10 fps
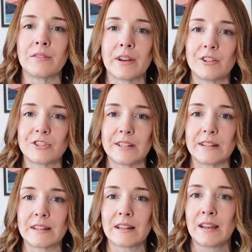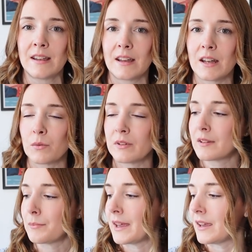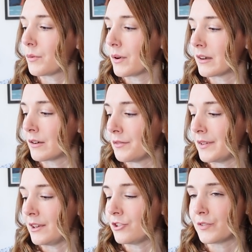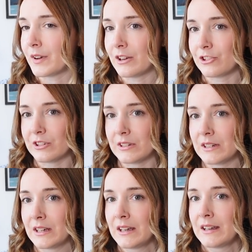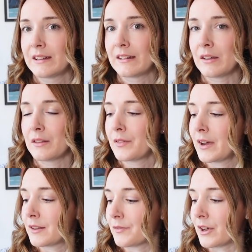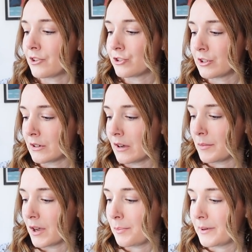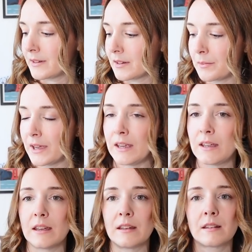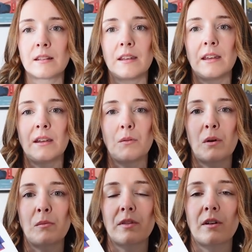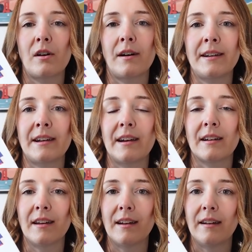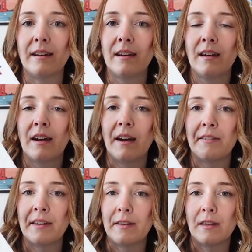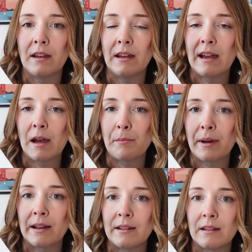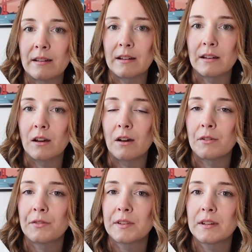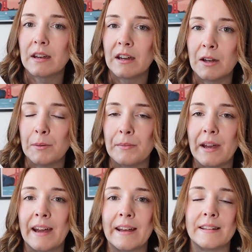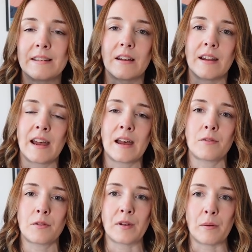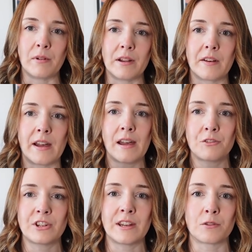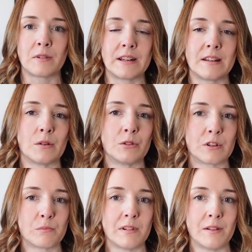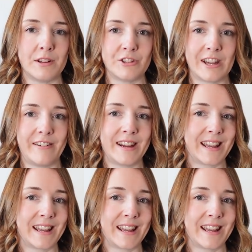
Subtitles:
of versions, and I want to make one of each version. So the first version I'm hoping to make is the one with the high neck here, and then the hem bands and cuffs, and I have a fabric that I have shared already, so I'll just briefly share it